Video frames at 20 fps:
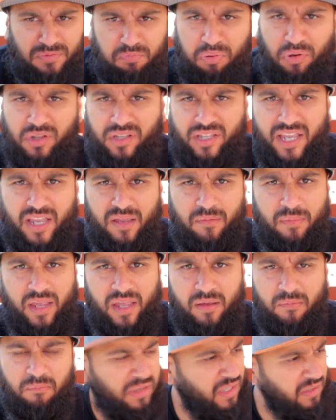bullying
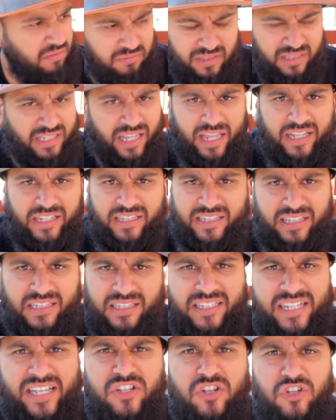me, but the
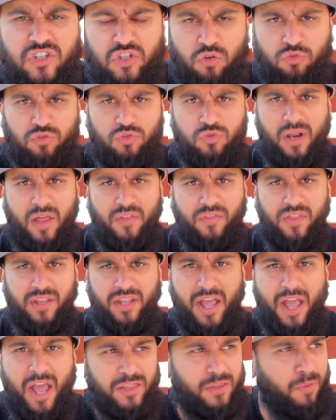teachers don't do nothing.
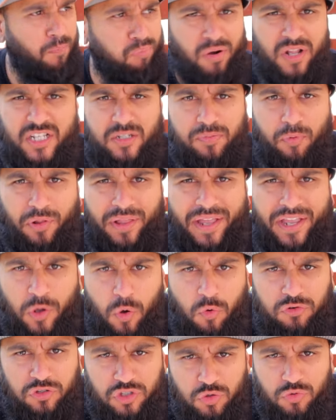The principal ain't
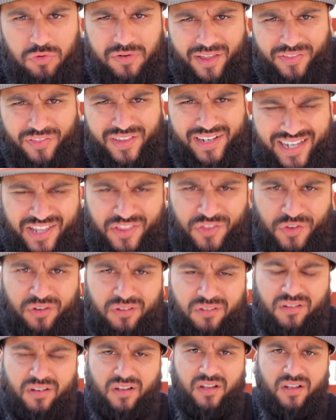gonna do nothing either.
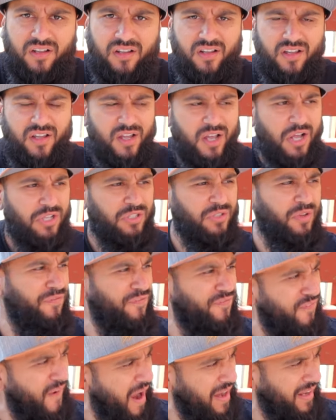So
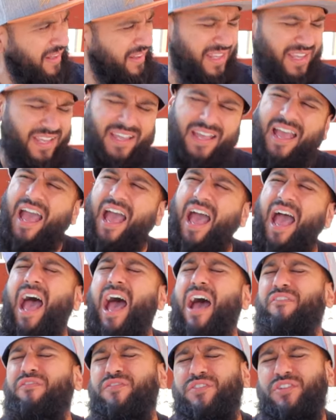finally,
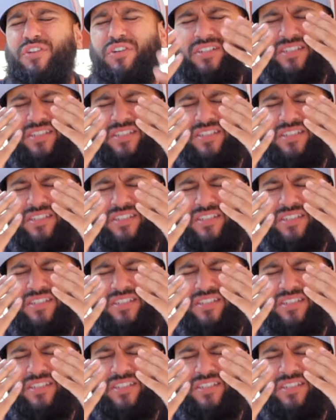after